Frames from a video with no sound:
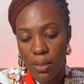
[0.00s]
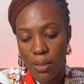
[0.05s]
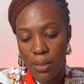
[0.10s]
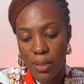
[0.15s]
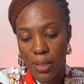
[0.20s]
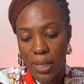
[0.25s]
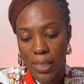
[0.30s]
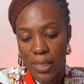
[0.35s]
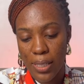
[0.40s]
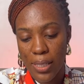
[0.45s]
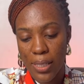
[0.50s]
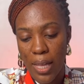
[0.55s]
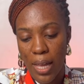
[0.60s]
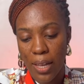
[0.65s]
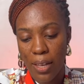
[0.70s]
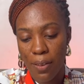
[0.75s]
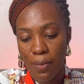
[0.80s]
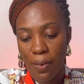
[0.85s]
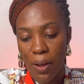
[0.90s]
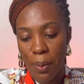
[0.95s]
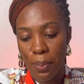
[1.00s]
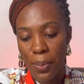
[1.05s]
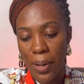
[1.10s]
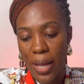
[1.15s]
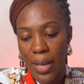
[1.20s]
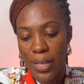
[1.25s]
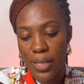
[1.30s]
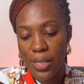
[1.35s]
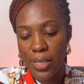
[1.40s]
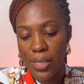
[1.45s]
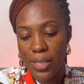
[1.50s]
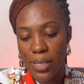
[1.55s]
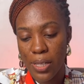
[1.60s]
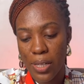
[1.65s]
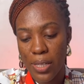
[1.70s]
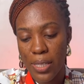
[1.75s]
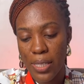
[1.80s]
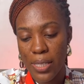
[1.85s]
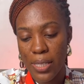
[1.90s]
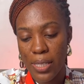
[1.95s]
You can see thank you for applying to
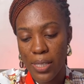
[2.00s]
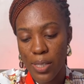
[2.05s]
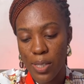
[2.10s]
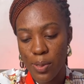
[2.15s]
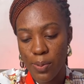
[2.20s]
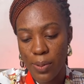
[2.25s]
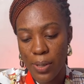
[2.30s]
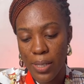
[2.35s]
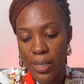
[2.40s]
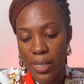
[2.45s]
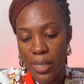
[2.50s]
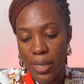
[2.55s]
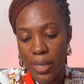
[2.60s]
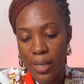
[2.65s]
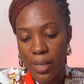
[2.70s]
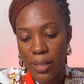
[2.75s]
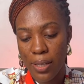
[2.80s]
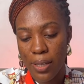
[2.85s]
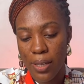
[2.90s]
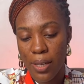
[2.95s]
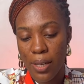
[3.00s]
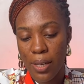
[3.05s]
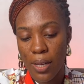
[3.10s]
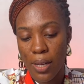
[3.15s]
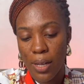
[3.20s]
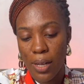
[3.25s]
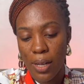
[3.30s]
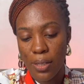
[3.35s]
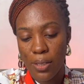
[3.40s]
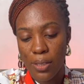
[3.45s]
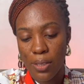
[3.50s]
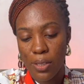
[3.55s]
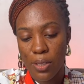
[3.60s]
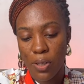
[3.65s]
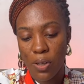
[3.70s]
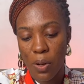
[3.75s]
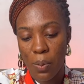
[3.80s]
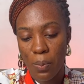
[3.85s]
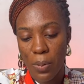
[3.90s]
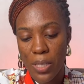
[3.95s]
studies in Sweden. To
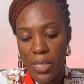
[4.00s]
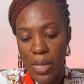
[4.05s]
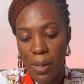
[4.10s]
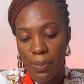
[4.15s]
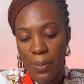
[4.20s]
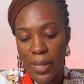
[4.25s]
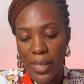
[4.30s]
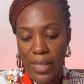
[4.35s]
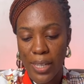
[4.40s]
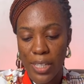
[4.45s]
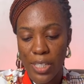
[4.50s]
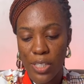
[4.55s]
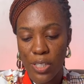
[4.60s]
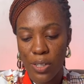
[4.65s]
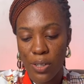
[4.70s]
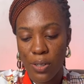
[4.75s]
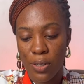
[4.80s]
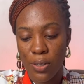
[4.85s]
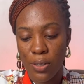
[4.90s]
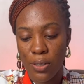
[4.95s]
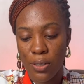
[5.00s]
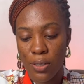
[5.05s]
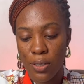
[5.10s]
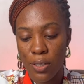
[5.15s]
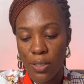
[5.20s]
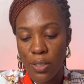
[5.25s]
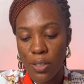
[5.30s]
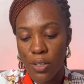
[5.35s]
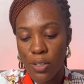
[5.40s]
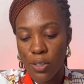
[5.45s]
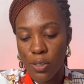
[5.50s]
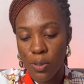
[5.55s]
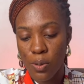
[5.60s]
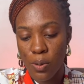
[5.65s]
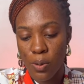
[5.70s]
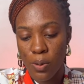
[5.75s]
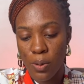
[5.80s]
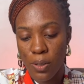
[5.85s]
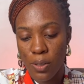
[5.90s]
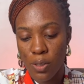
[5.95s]
complete the application,
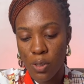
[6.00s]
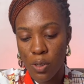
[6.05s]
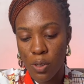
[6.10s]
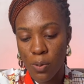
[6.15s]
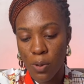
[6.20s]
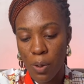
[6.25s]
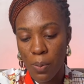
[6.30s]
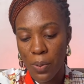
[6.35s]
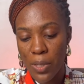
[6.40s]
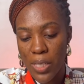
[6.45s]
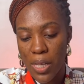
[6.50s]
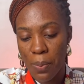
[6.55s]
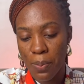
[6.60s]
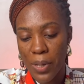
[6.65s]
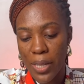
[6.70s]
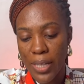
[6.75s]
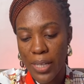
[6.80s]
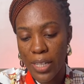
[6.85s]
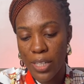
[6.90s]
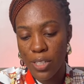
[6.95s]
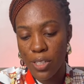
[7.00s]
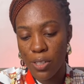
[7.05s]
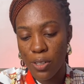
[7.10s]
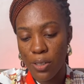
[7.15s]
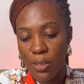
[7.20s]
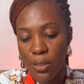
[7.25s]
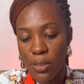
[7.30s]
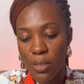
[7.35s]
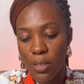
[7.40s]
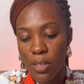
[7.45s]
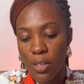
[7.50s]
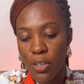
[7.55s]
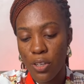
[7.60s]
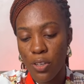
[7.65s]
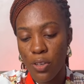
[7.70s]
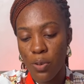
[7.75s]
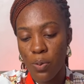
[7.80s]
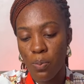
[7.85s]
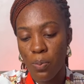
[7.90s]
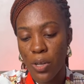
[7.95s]
so to complete the application,
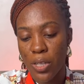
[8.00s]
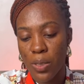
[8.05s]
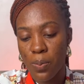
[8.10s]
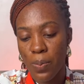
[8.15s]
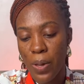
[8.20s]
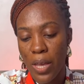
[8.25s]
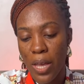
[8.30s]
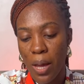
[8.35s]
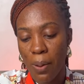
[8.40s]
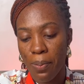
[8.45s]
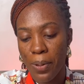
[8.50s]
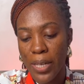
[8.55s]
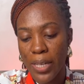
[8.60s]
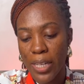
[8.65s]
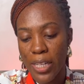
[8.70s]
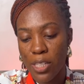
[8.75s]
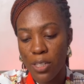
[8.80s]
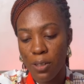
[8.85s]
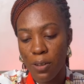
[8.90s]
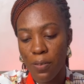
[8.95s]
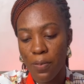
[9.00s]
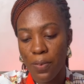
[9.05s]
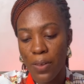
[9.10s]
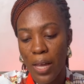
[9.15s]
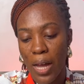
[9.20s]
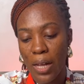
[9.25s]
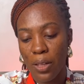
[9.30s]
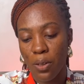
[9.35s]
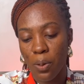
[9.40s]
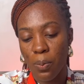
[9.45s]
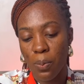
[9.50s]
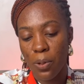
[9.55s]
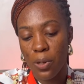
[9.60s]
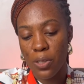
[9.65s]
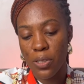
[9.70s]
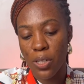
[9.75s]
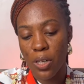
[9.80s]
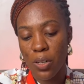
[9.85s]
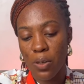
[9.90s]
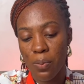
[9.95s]
you must pay your application fee and
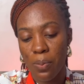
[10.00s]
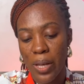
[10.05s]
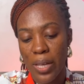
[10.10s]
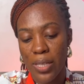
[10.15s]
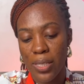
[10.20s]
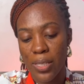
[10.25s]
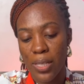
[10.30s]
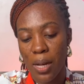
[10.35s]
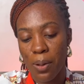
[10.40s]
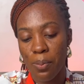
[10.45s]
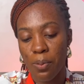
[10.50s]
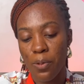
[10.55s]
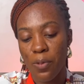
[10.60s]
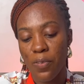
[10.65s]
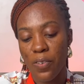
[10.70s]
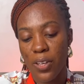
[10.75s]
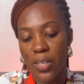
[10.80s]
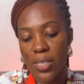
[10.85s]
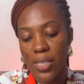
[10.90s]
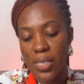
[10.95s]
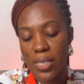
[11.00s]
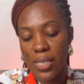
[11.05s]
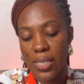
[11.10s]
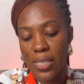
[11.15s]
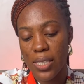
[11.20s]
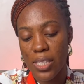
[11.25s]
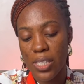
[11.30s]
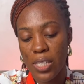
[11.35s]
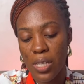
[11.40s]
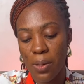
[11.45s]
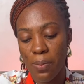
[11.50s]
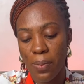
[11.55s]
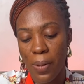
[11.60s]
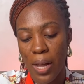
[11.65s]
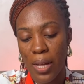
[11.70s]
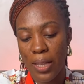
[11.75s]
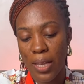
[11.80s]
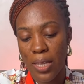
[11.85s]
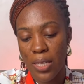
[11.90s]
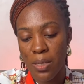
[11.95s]
upload documents that prove your citizenship
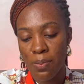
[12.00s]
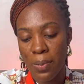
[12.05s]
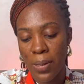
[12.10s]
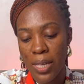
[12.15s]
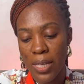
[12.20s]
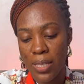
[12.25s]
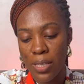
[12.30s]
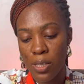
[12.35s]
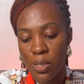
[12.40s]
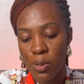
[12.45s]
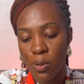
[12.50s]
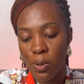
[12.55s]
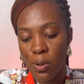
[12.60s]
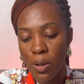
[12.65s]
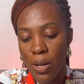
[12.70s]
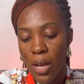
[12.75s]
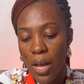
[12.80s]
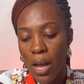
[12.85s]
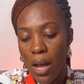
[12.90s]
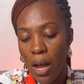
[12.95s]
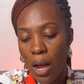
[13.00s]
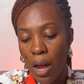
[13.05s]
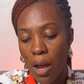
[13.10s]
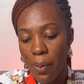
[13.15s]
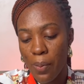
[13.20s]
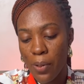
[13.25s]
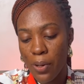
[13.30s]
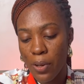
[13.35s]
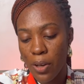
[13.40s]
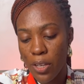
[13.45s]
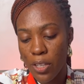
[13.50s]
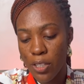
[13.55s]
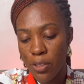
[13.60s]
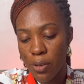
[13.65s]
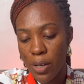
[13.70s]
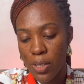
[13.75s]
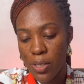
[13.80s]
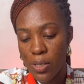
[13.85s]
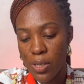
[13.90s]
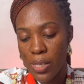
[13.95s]
and eligibility. So I'll be going
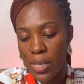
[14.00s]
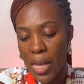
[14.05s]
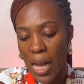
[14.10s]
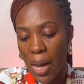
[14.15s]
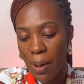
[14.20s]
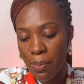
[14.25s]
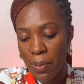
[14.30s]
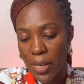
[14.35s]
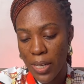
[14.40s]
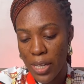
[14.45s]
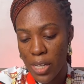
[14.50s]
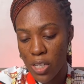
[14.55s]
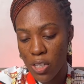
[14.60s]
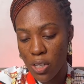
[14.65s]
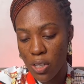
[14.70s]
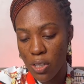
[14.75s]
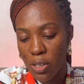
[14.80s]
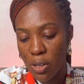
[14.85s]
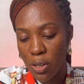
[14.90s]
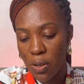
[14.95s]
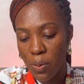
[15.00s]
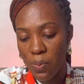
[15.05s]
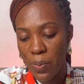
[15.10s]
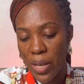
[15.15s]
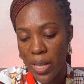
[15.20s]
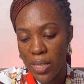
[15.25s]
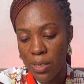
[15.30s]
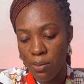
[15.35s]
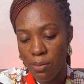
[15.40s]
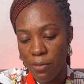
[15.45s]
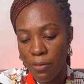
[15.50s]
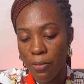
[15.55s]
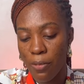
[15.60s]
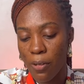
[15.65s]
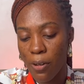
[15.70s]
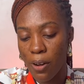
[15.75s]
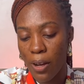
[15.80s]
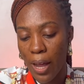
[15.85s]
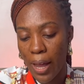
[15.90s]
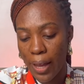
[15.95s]
straight to the application documents
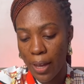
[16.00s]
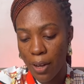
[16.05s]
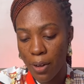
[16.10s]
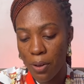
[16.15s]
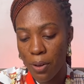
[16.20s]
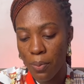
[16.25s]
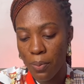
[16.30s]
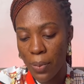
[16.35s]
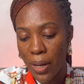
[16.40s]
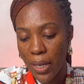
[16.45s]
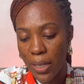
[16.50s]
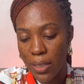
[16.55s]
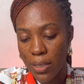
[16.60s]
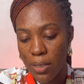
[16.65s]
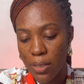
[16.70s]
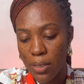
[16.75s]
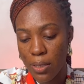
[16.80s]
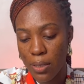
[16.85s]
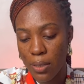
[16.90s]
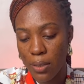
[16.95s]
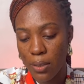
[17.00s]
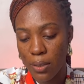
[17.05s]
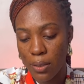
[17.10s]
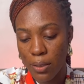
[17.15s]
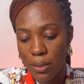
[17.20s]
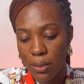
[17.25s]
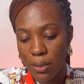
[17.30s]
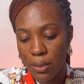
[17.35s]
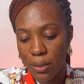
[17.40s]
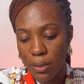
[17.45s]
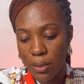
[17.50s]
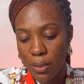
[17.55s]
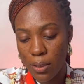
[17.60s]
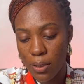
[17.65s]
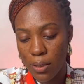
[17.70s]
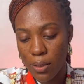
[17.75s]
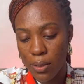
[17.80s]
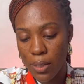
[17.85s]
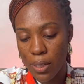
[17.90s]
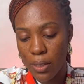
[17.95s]
before I come back to
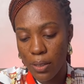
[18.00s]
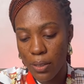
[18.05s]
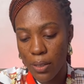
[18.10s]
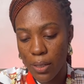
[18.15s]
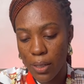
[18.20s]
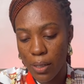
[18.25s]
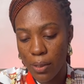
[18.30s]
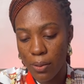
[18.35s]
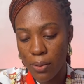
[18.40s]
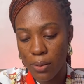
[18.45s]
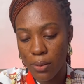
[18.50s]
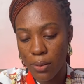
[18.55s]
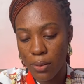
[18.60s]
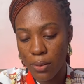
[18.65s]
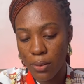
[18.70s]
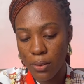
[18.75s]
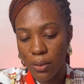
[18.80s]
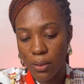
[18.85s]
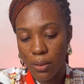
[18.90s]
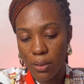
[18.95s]
the other one.